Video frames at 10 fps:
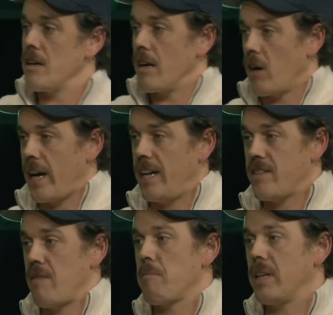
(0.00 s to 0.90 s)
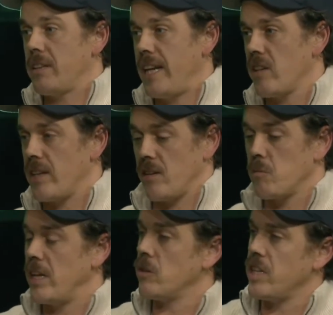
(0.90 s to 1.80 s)
Okay, let's say we build the data centers.
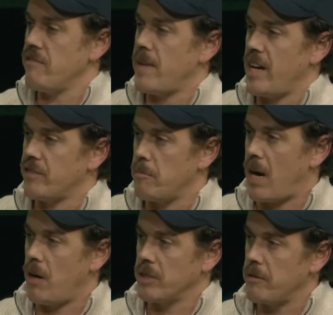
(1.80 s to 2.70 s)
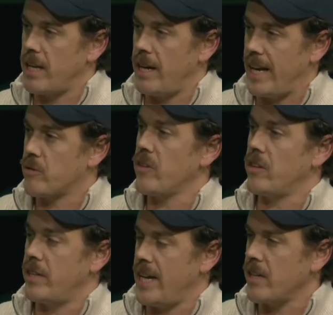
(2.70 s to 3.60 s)
We don't even have the power, the
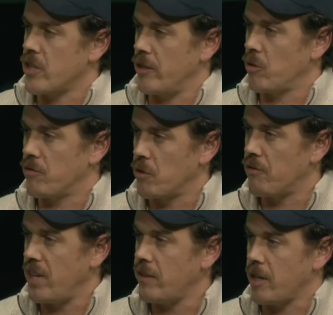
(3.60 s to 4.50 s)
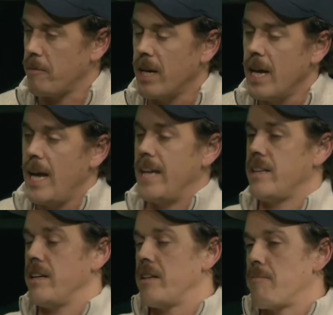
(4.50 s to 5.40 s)
electricity, the energy to feed them. And
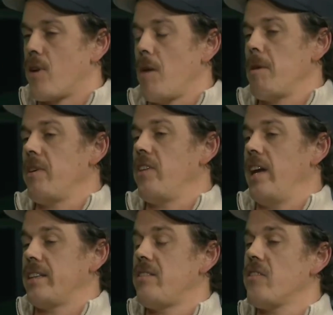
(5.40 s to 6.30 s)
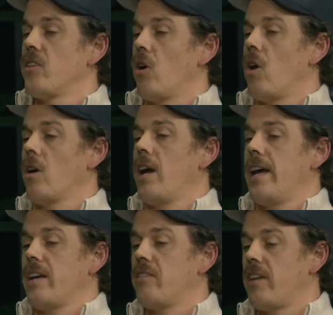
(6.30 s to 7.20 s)
the problem is here, like this is no longer
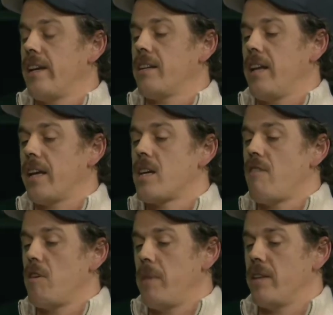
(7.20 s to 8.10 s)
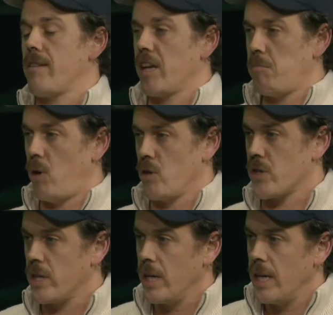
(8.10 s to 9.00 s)
like a thing that like governments like push.